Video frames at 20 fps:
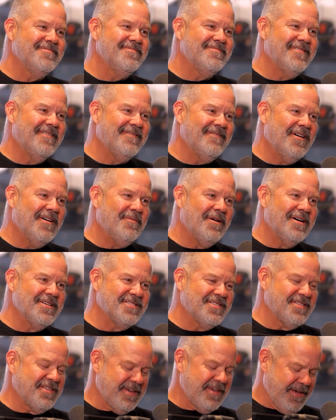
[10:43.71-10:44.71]

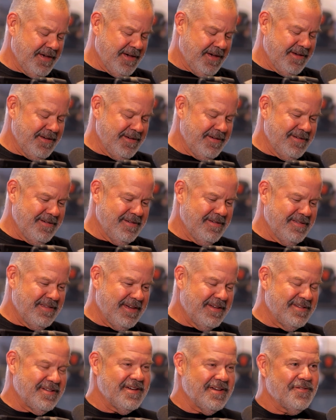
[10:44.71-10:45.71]
amongst the
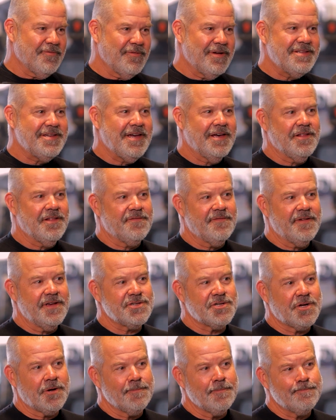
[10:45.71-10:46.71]
Indian retail
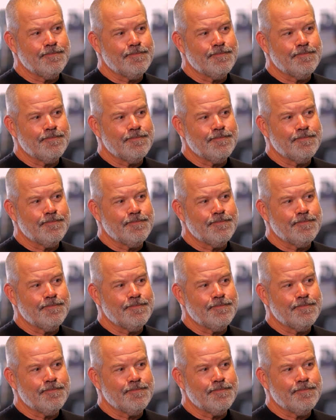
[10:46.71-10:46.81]
investor.